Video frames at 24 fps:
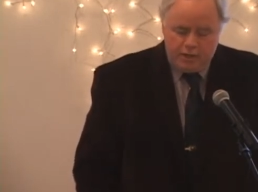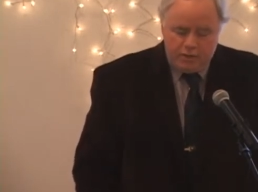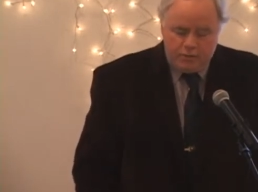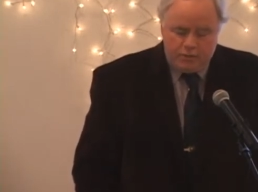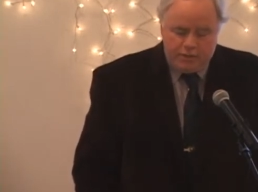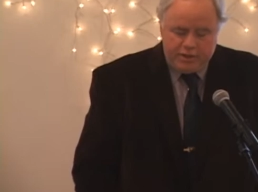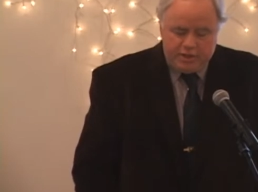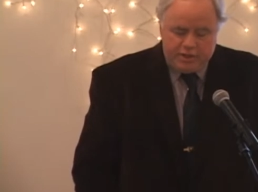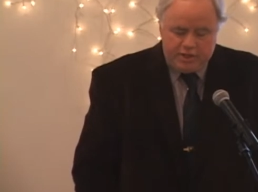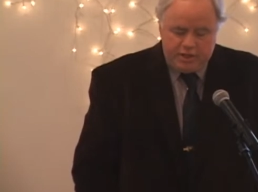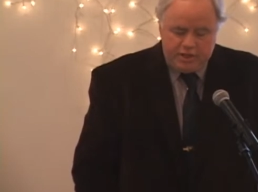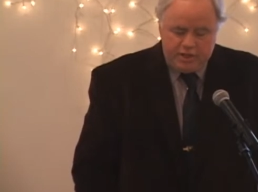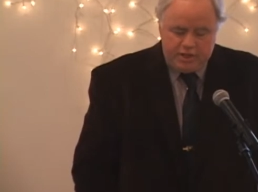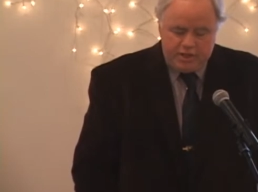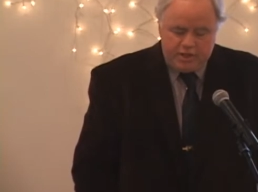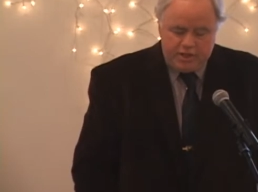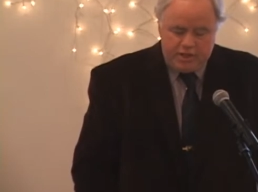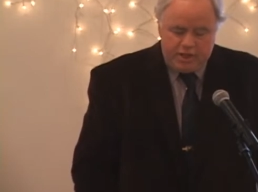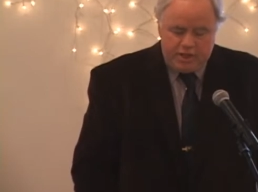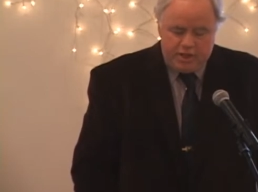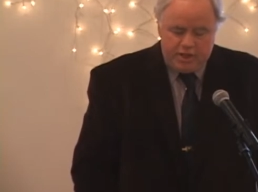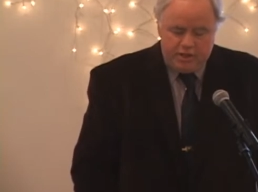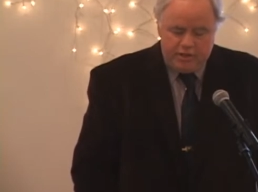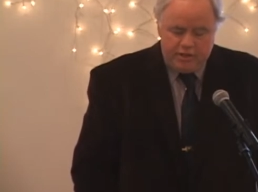We did
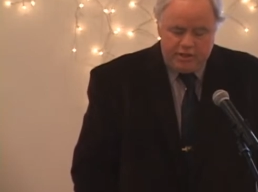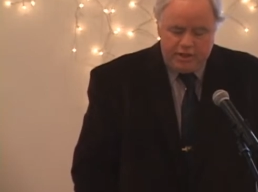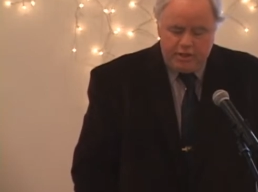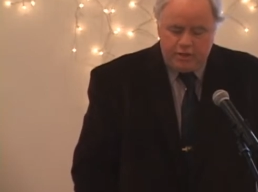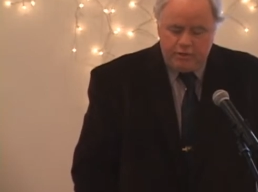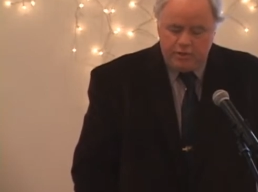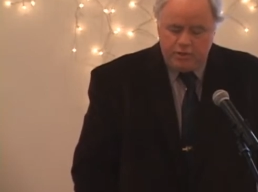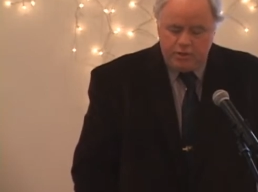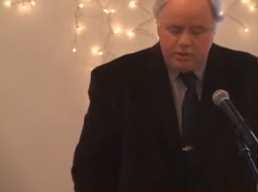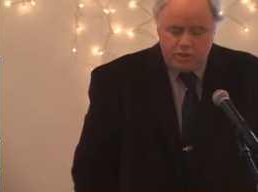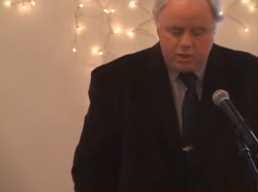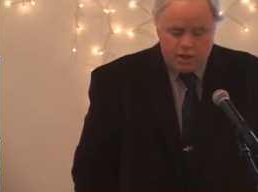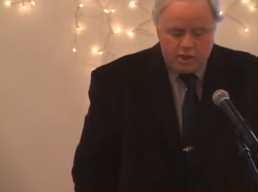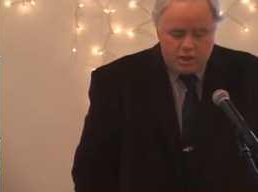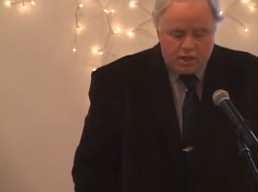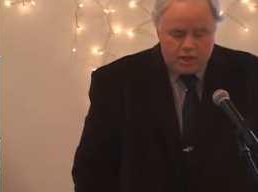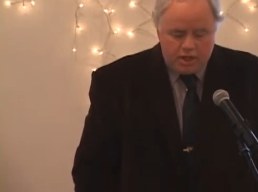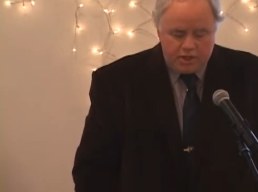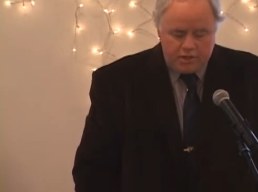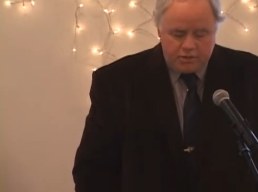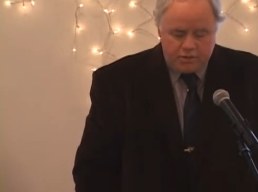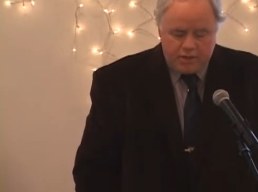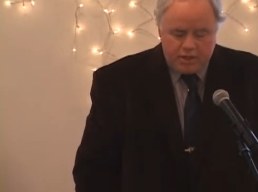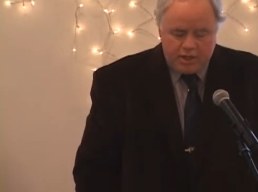uh, enter into a
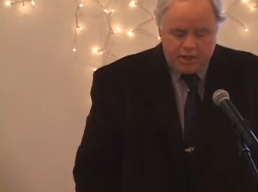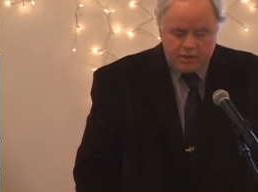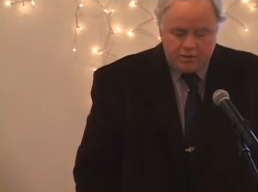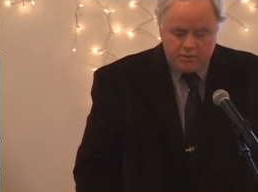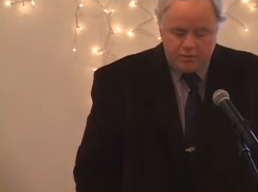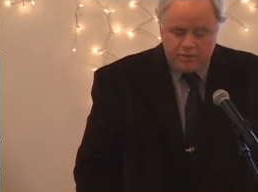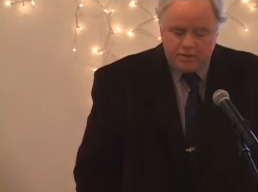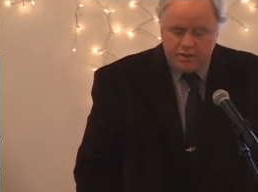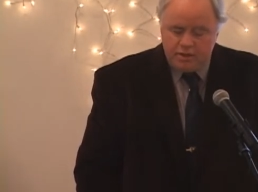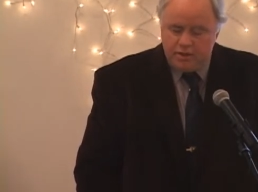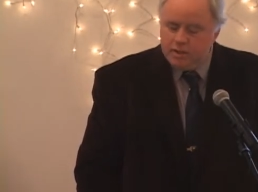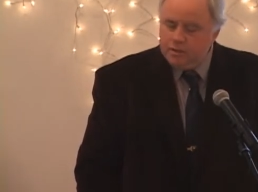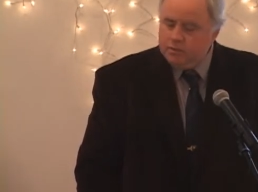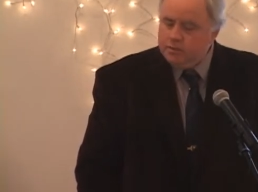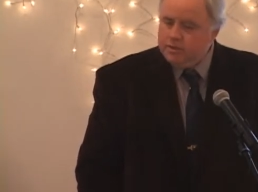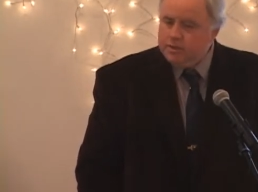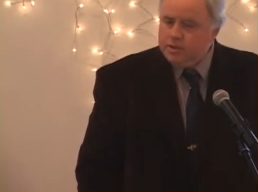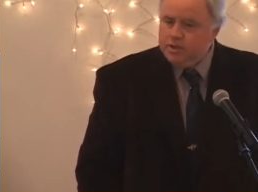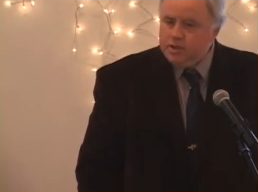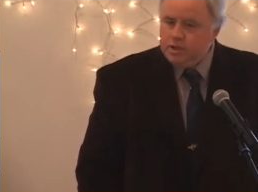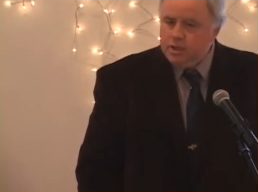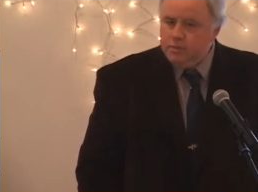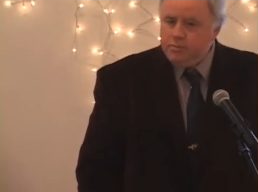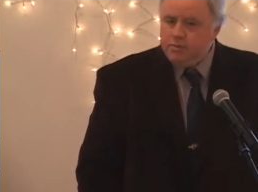contract with the, with
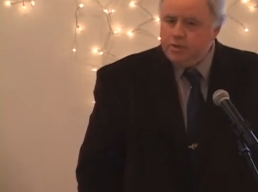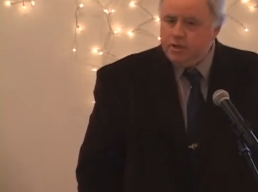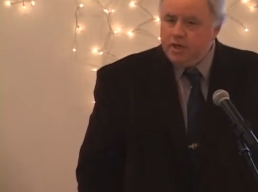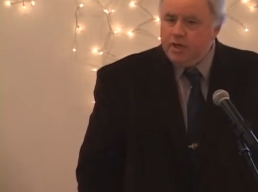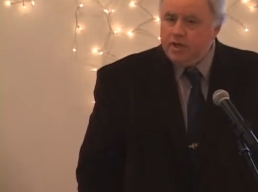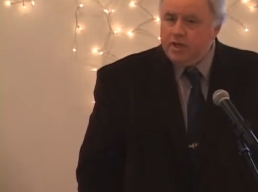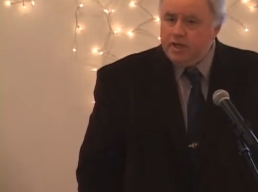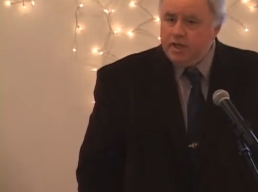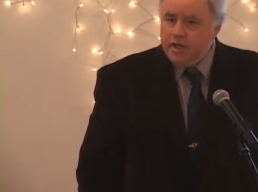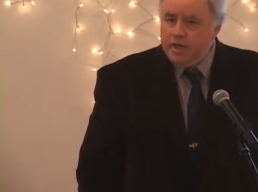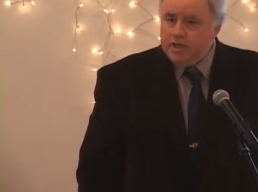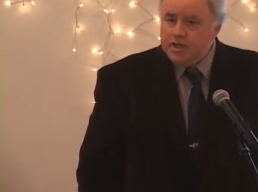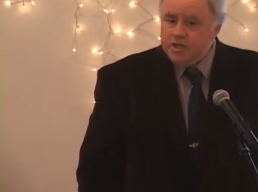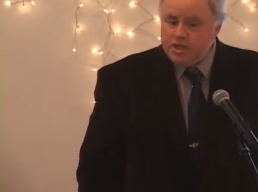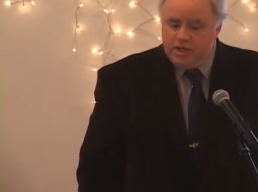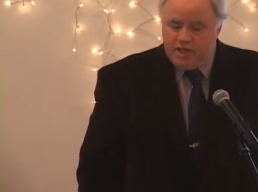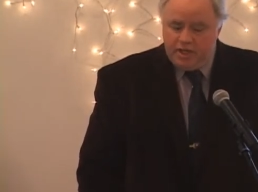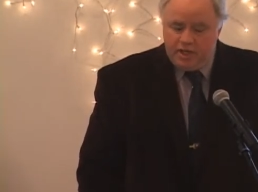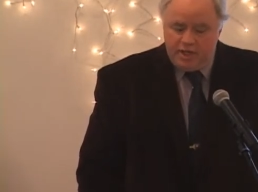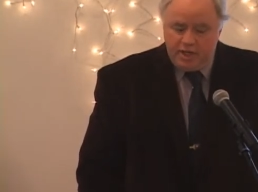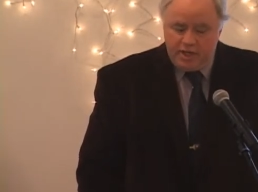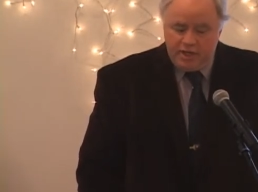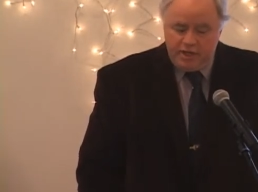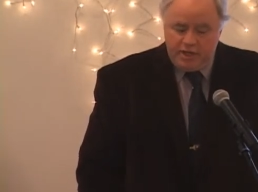the shipyard in
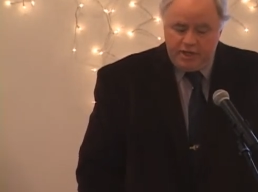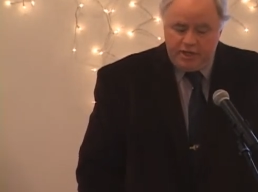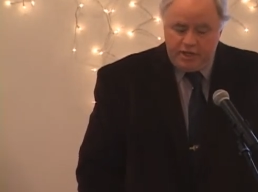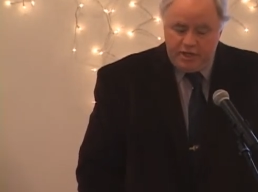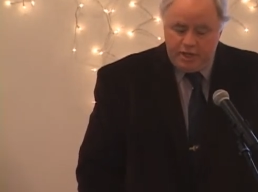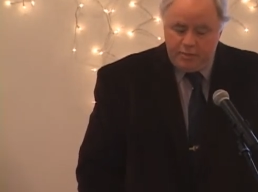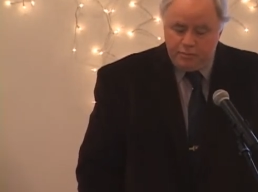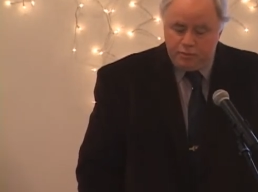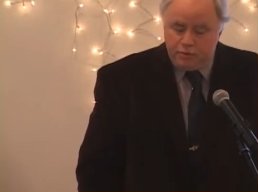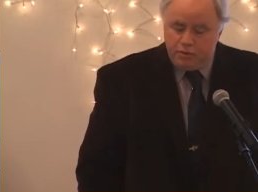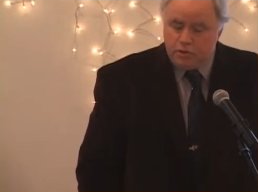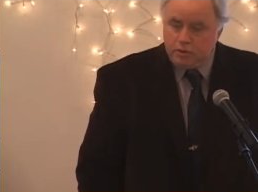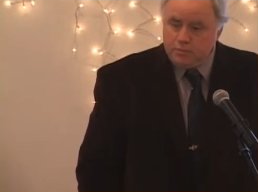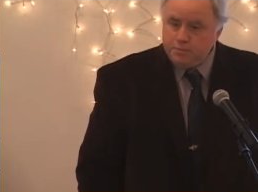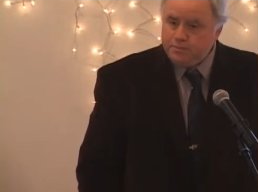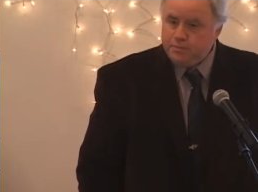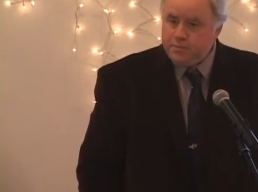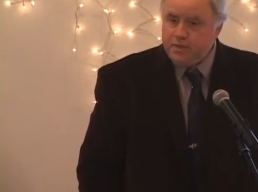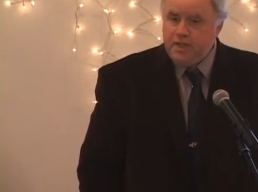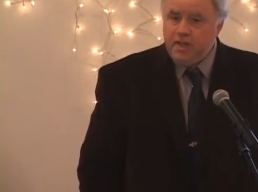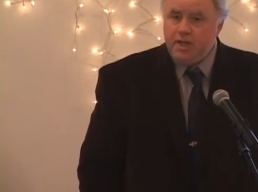Ketchikan in April,